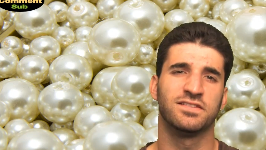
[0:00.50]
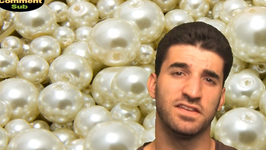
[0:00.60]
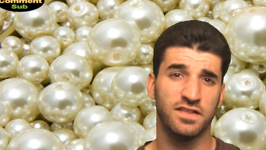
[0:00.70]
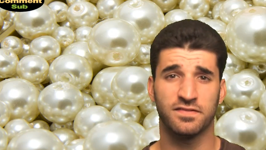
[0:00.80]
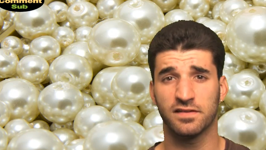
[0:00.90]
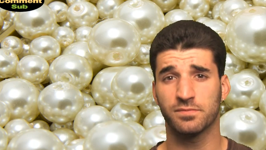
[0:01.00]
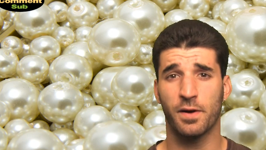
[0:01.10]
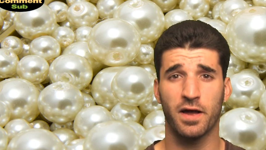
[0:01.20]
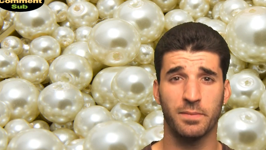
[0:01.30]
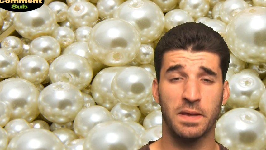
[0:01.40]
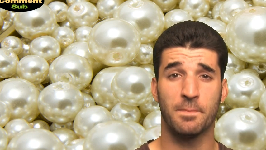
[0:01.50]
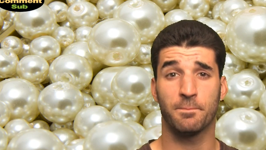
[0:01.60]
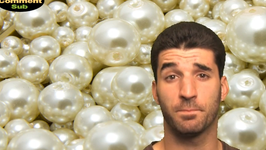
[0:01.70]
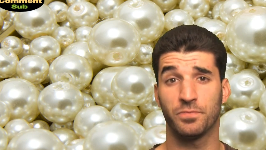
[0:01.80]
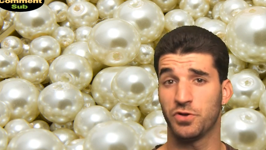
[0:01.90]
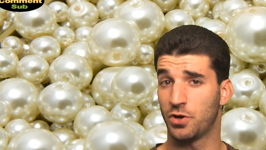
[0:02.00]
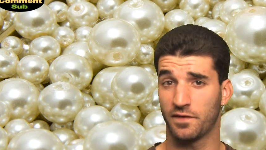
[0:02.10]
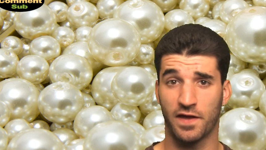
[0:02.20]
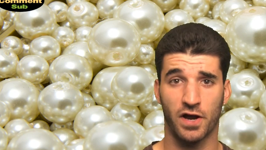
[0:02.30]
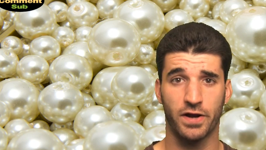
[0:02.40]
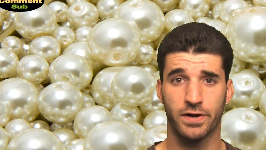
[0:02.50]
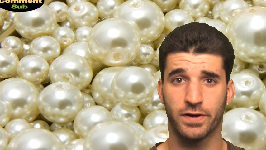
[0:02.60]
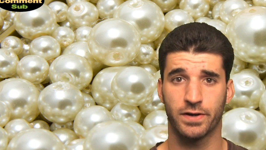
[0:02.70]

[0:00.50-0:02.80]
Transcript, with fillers: See these things behind me? Do you know what they are?